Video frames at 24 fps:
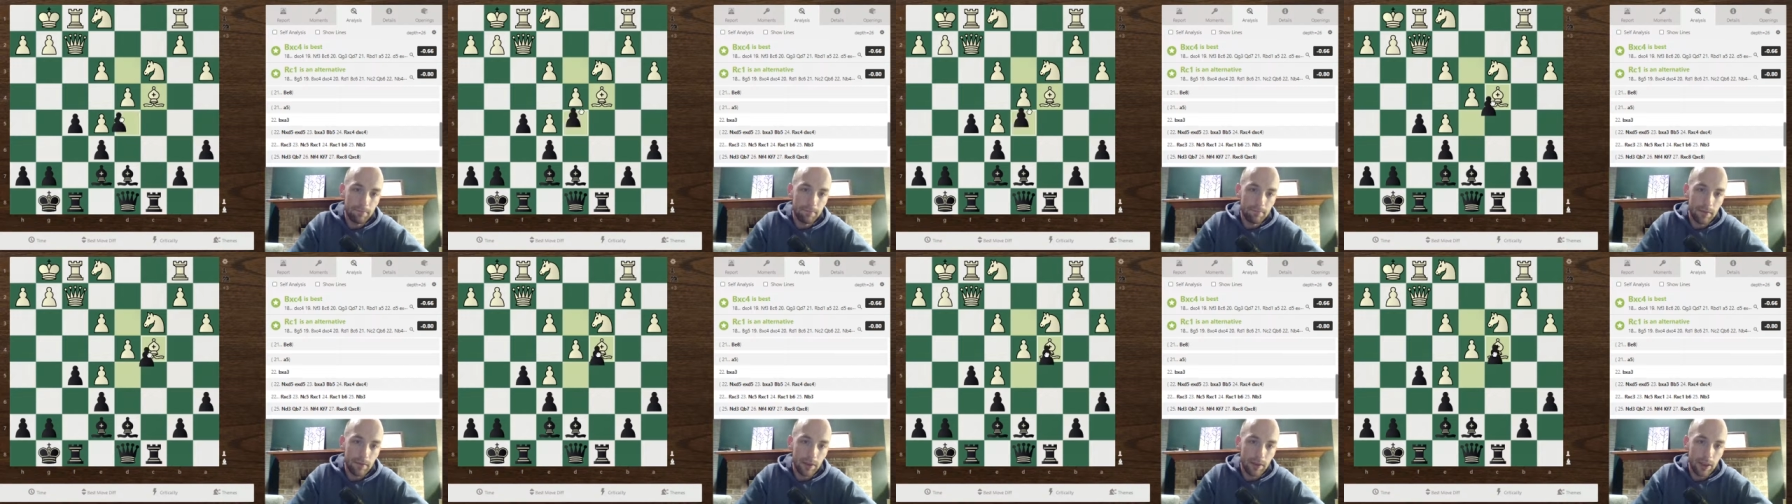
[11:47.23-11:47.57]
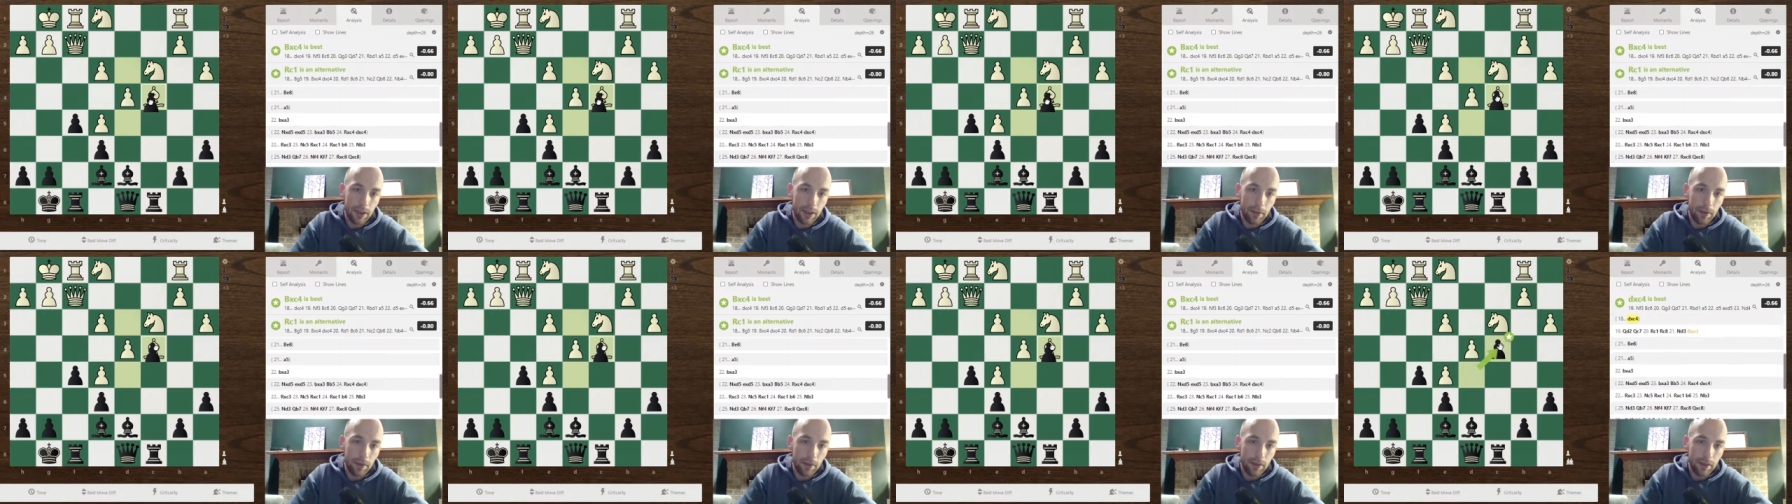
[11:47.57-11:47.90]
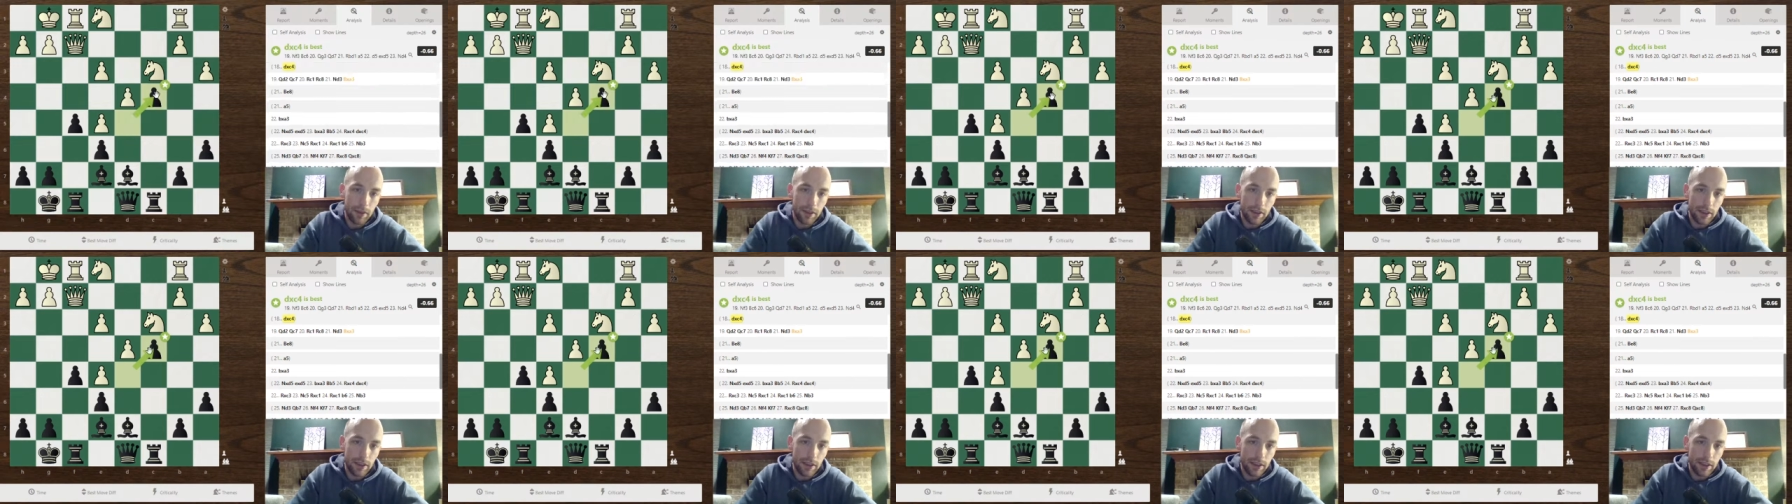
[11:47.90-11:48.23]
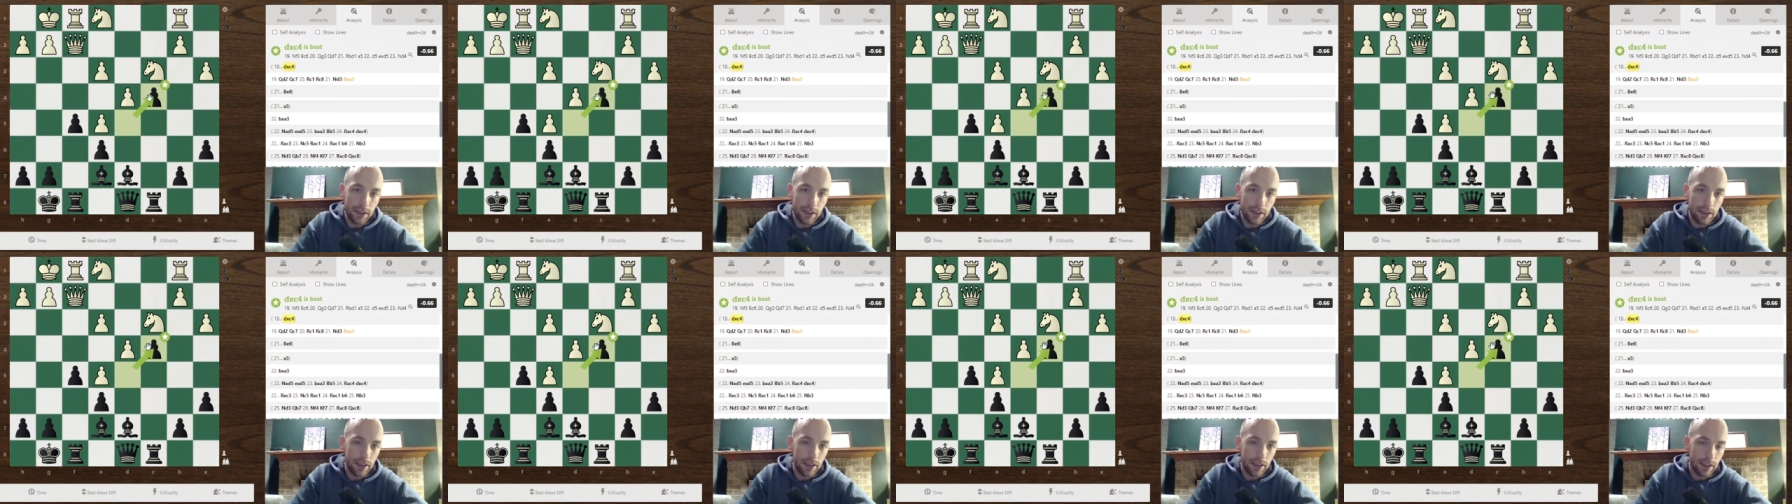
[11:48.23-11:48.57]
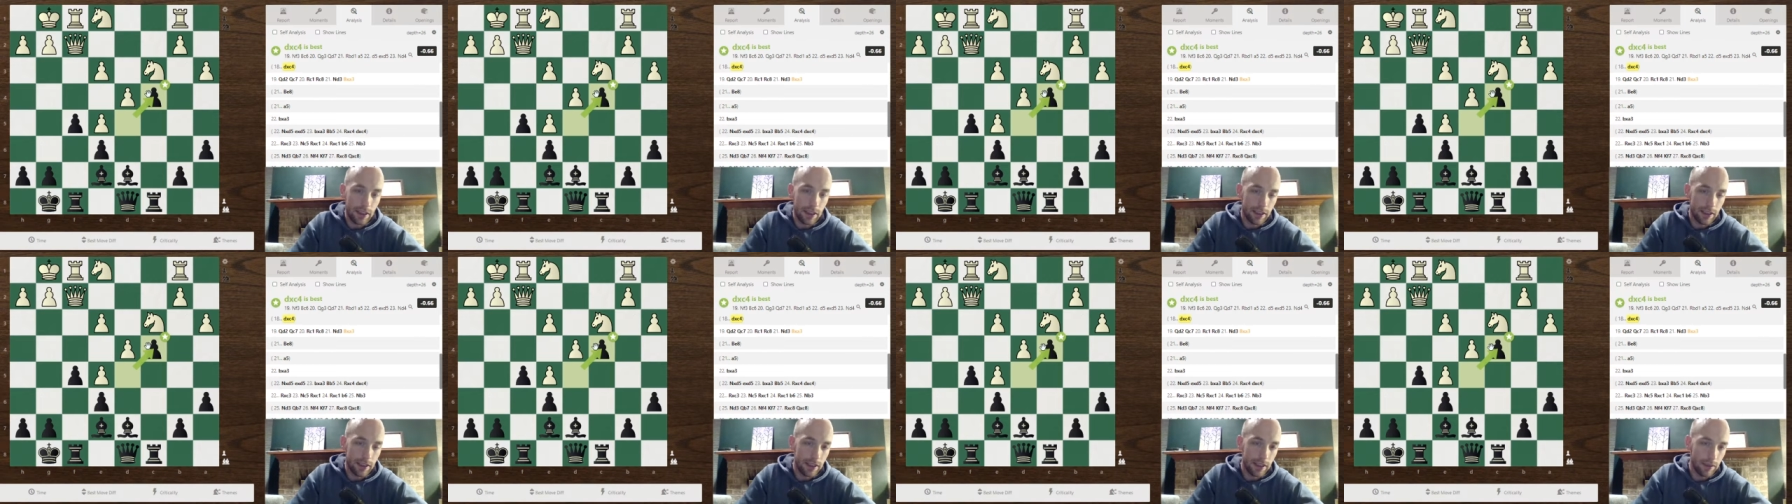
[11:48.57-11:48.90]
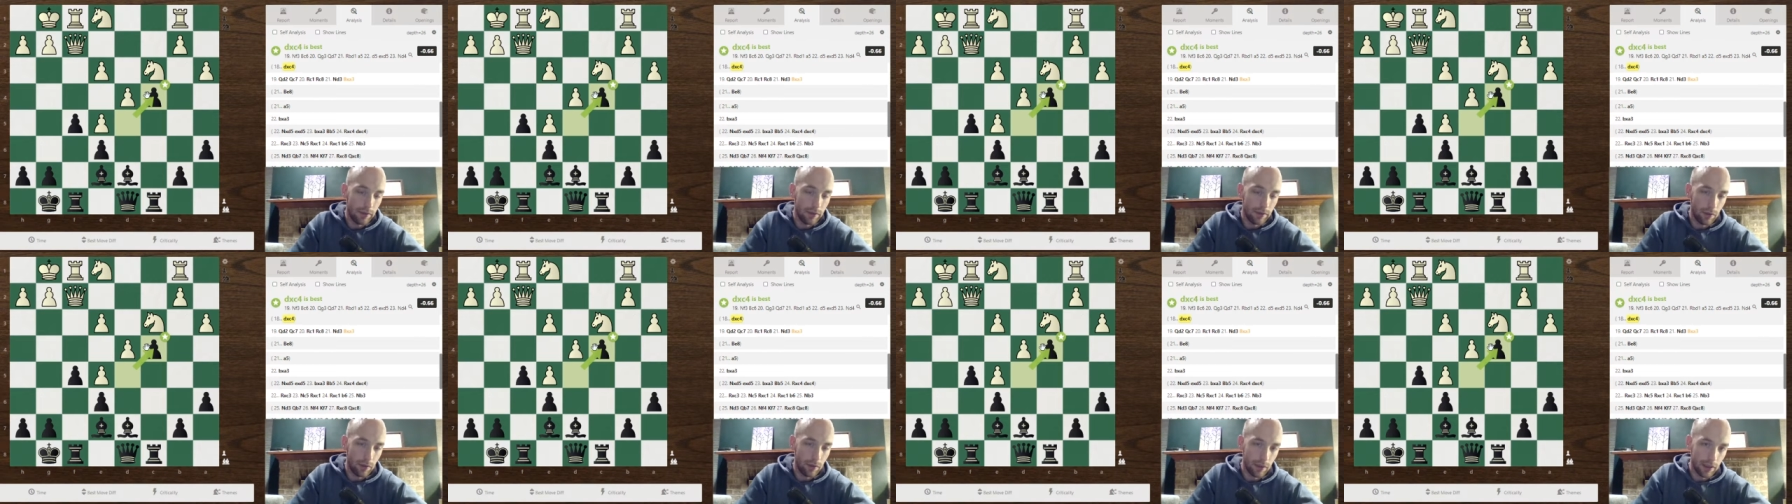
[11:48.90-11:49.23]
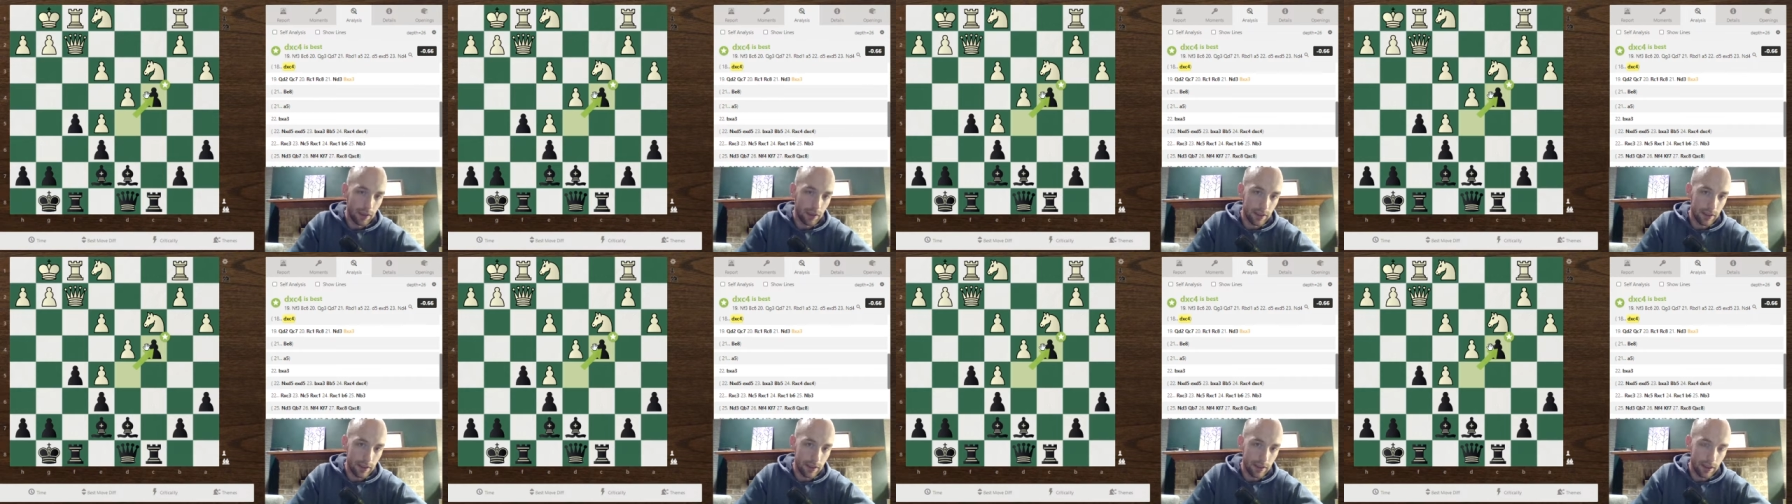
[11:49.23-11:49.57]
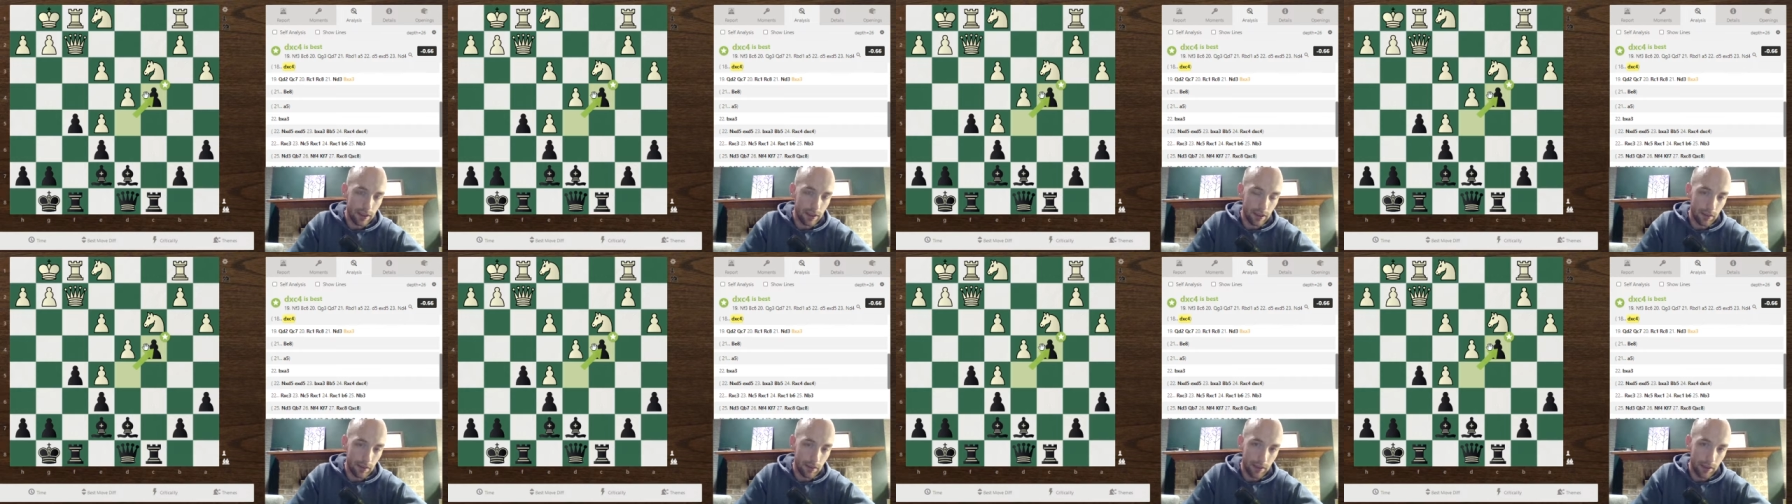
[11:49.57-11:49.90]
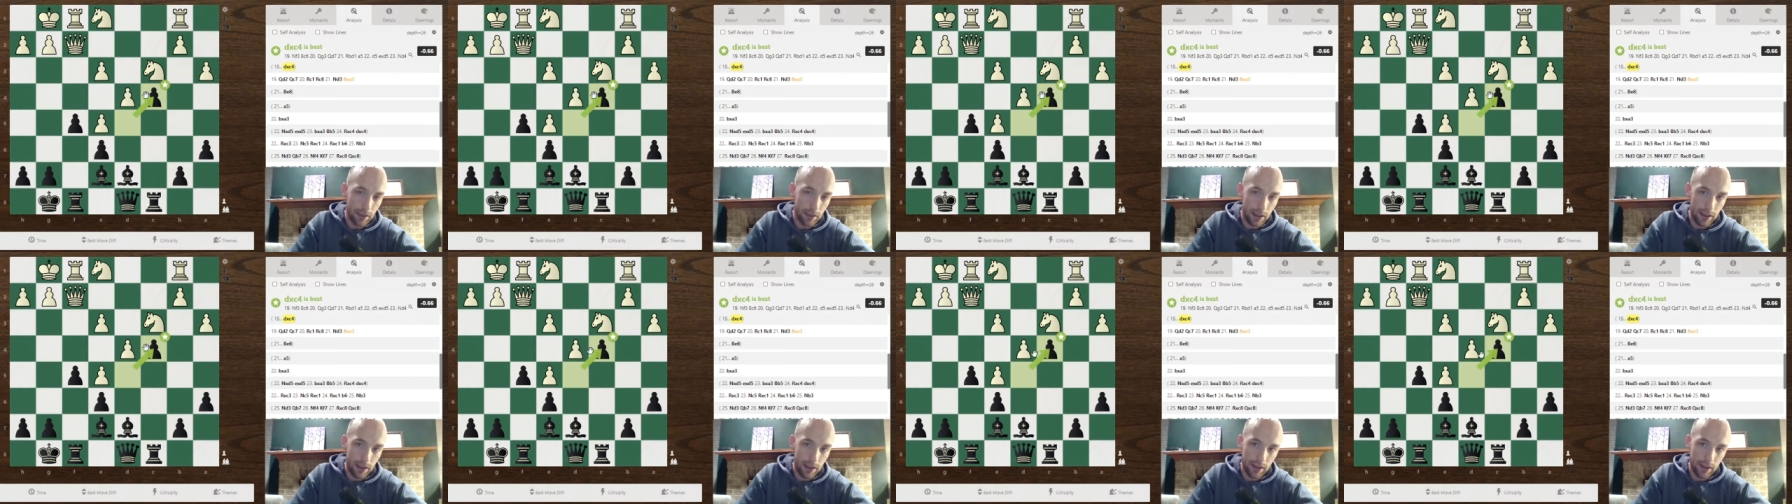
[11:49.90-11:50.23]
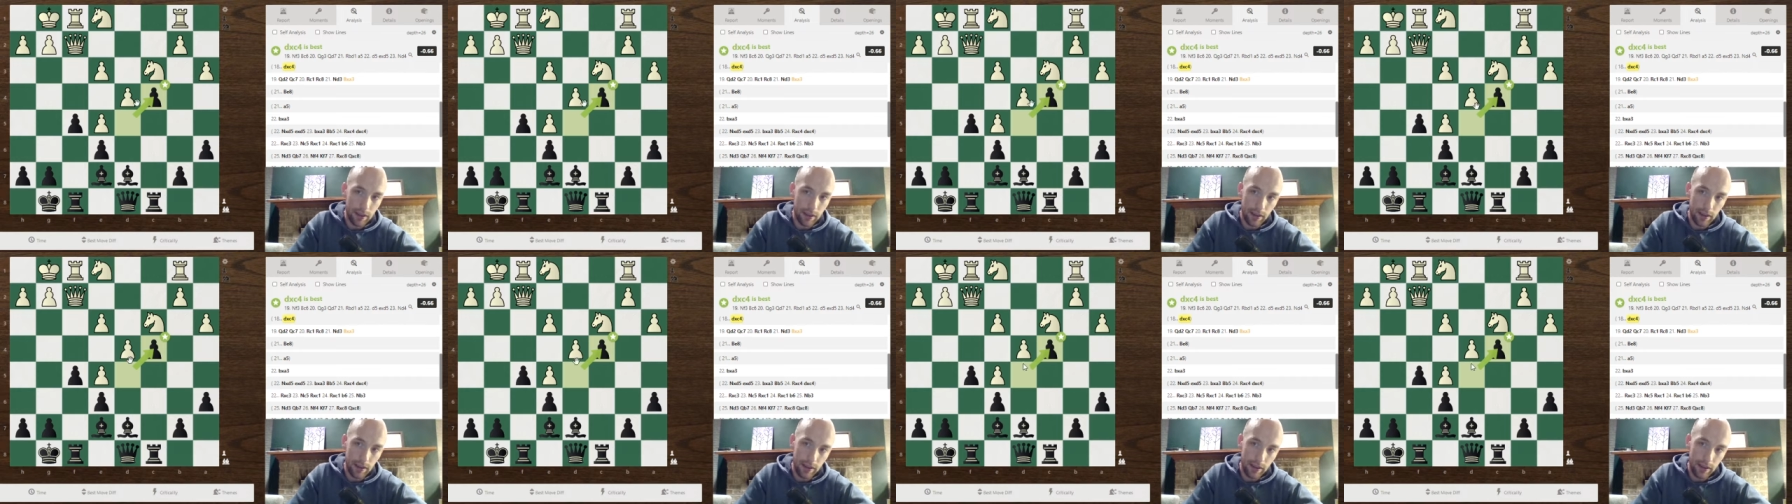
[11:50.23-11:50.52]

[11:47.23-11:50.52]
Computer says d takes c4 is slightly better,